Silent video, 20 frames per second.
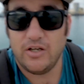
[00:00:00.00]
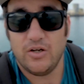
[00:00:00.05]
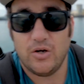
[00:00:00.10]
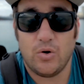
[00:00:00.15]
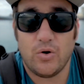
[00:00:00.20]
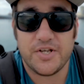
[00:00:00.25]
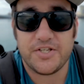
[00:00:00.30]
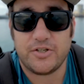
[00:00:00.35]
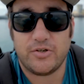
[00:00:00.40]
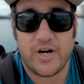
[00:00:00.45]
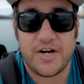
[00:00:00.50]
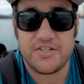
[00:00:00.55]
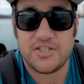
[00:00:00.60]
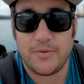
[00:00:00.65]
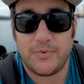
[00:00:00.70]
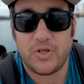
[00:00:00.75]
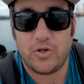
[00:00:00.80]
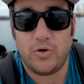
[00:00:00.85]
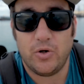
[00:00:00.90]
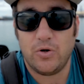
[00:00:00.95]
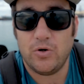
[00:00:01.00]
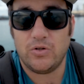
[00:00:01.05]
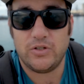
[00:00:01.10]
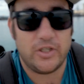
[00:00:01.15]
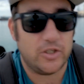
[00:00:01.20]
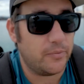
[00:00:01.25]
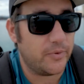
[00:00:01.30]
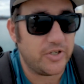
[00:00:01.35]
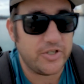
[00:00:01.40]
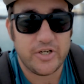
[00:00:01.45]
always create something cool, a
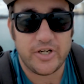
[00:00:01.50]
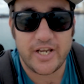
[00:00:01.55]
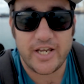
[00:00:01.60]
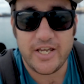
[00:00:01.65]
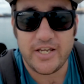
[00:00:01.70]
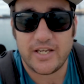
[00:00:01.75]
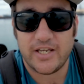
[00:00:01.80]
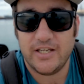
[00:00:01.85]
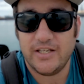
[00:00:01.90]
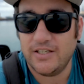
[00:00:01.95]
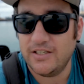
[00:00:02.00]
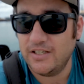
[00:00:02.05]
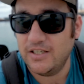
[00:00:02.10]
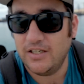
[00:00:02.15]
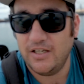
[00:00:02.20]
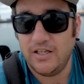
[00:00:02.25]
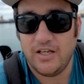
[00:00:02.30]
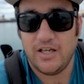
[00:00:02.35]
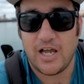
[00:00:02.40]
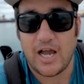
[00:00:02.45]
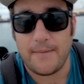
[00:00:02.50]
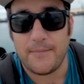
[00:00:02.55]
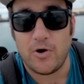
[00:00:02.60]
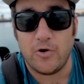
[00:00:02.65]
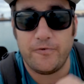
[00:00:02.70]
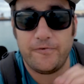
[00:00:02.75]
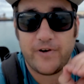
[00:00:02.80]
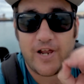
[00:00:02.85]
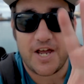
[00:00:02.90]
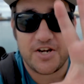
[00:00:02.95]
little bit unique. I'll
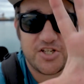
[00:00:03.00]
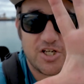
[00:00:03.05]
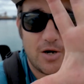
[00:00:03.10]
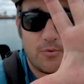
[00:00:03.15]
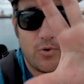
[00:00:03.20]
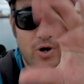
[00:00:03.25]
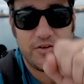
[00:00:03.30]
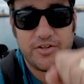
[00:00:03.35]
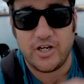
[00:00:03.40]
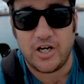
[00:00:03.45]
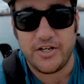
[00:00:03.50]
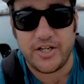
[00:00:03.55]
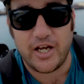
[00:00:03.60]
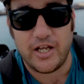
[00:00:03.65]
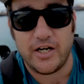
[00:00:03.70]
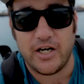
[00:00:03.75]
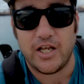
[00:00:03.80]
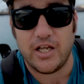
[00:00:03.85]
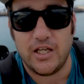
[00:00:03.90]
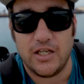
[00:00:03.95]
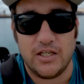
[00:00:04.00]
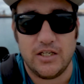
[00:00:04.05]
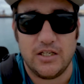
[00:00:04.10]
flash up one that I done